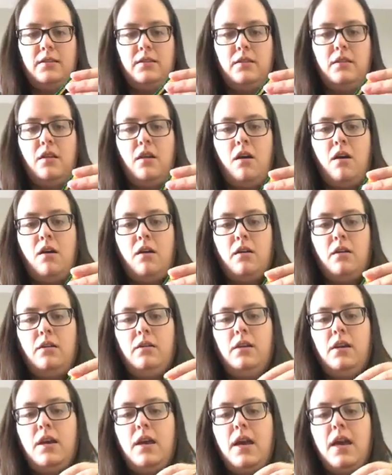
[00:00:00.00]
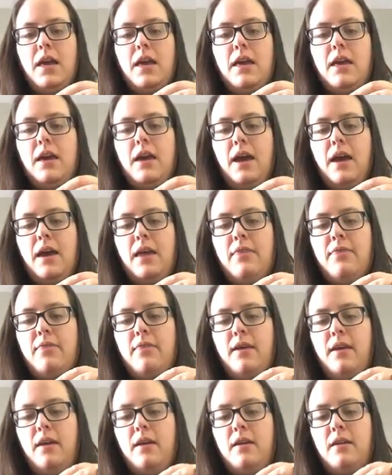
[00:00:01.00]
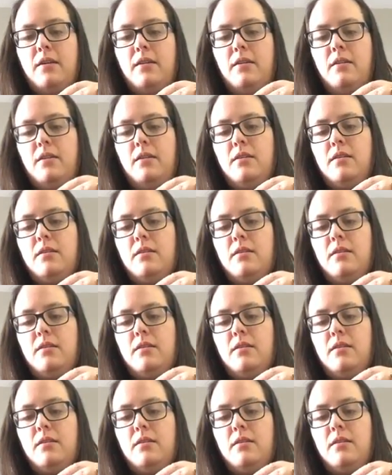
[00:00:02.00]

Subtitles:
long. And then